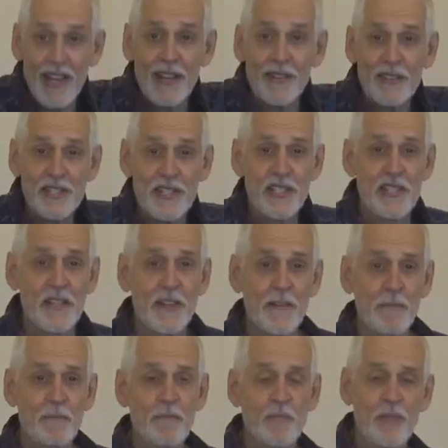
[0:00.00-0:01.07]
else.
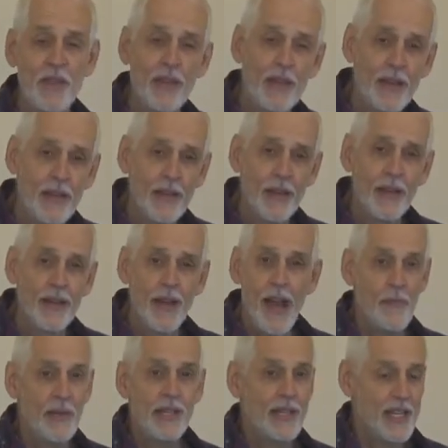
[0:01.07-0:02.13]

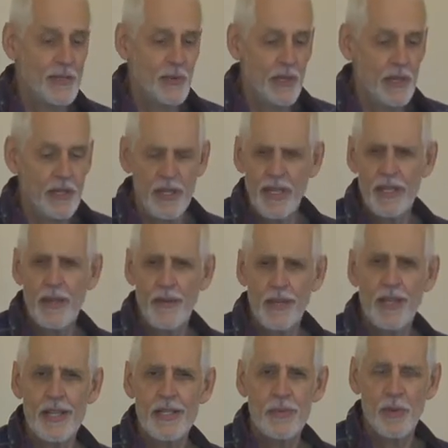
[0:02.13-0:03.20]
I mean, that's what you didn't know.
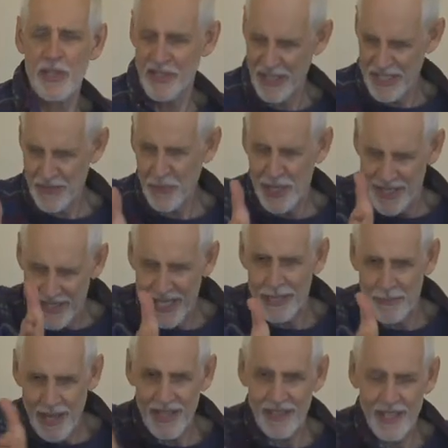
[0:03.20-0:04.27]
That's what, that's what a
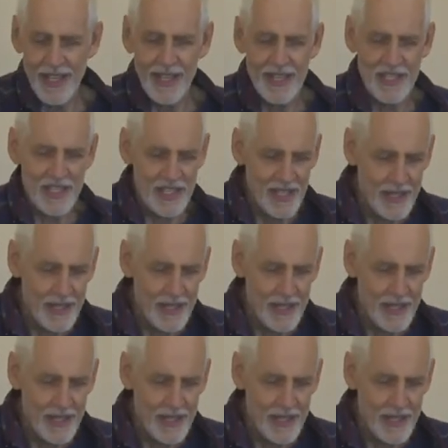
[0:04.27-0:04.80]
dead man thinks.